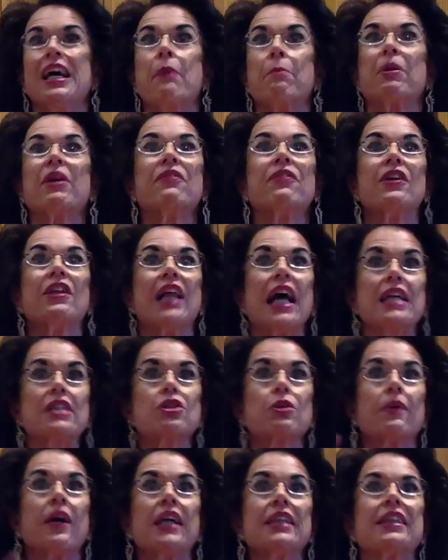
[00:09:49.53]
But if you
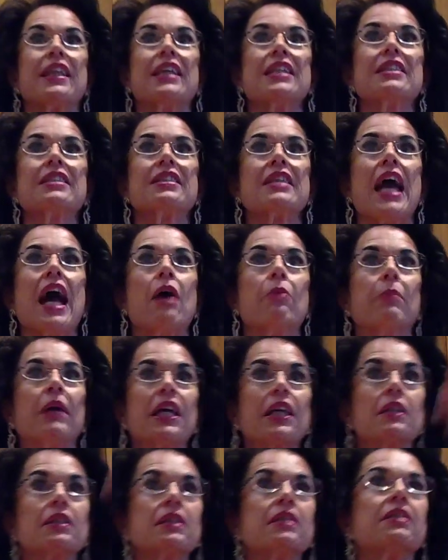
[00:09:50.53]
like to write things down,
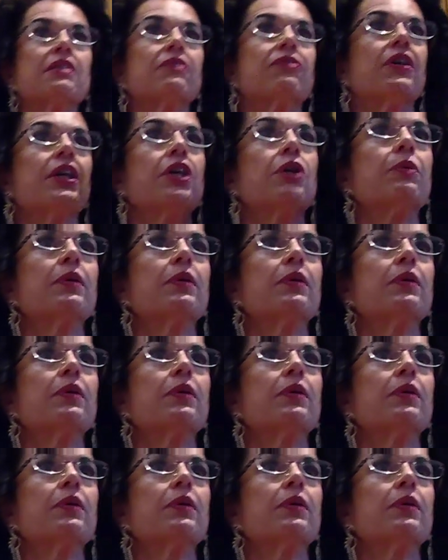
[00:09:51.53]
make a list of what